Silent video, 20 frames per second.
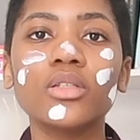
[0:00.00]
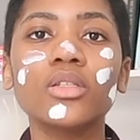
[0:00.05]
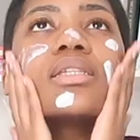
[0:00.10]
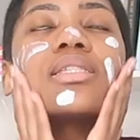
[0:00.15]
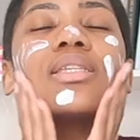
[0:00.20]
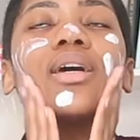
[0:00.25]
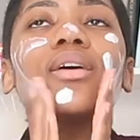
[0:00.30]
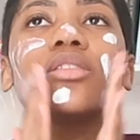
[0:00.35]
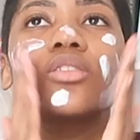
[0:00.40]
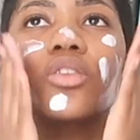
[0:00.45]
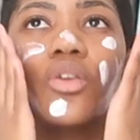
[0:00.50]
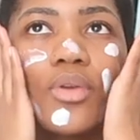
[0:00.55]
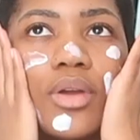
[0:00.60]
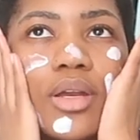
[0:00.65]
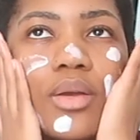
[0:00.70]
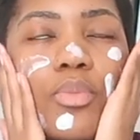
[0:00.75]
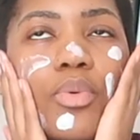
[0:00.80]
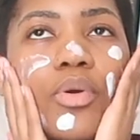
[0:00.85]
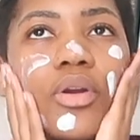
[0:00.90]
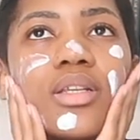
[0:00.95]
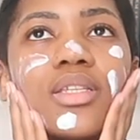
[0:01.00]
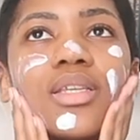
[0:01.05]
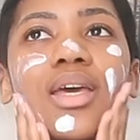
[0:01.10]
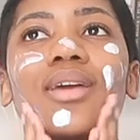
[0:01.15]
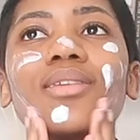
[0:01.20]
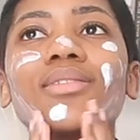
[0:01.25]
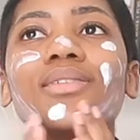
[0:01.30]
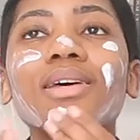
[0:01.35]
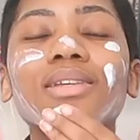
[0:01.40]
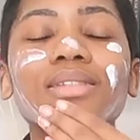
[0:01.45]
The sunscreen
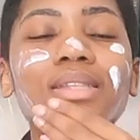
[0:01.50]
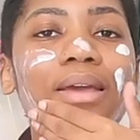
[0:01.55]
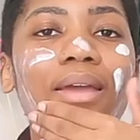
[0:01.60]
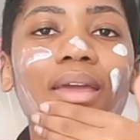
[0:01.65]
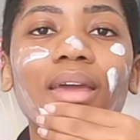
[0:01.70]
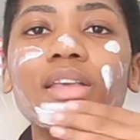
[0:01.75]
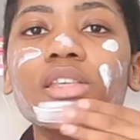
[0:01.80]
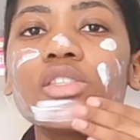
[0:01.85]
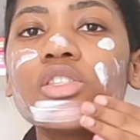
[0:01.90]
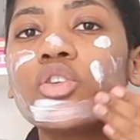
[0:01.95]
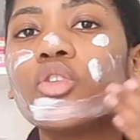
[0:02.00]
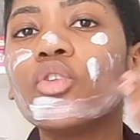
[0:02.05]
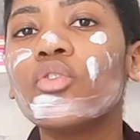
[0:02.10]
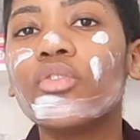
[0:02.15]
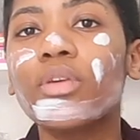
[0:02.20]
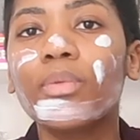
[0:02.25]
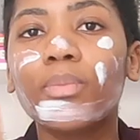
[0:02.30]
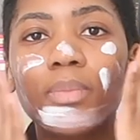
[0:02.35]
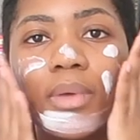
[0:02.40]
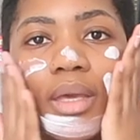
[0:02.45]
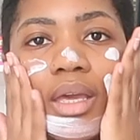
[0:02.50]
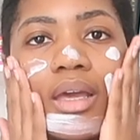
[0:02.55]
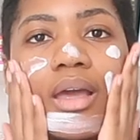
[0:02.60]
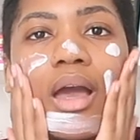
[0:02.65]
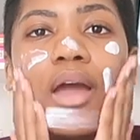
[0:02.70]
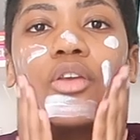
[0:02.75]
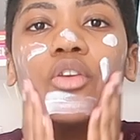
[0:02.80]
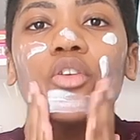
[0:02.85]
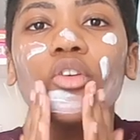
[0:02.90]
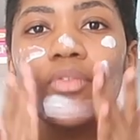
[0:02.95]
protects us against UVB
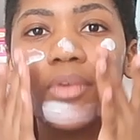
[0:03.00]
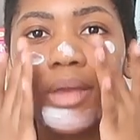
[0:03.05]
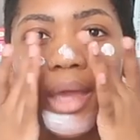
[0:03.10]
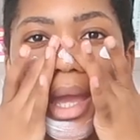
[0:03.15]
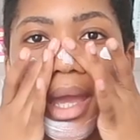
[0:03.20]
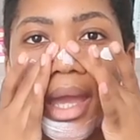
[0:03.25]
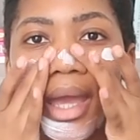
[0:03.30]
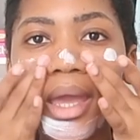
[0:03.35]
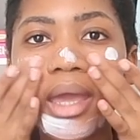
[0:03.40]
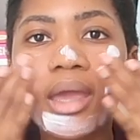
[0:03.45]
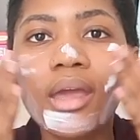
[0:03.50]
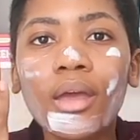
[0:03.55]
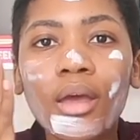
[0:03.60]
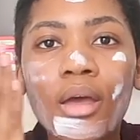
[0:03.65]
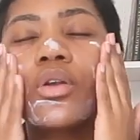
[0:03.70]
and UVA.